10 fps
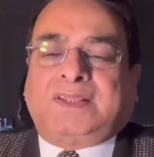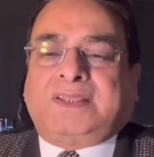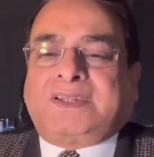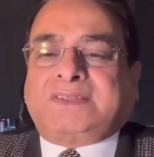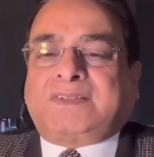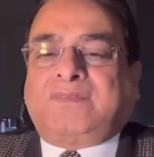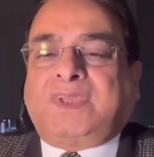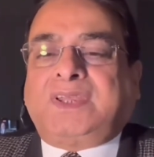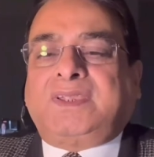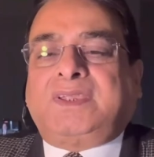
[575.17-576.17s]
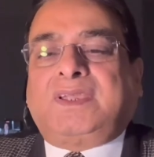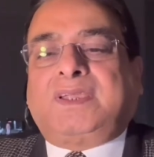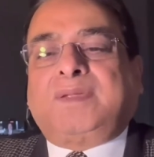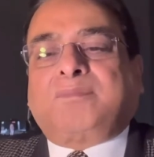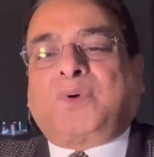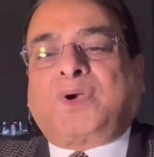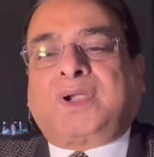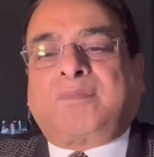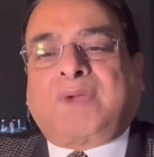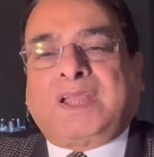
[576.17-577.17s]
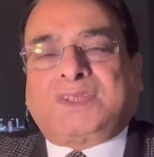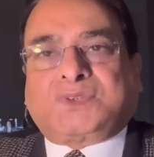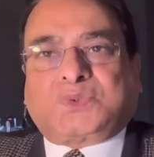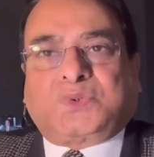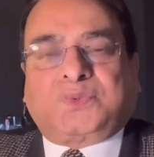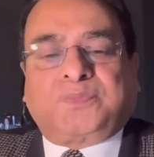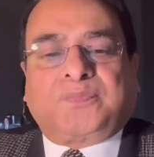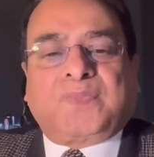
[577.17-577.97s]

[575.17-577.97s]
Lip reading: That is a very important milestone.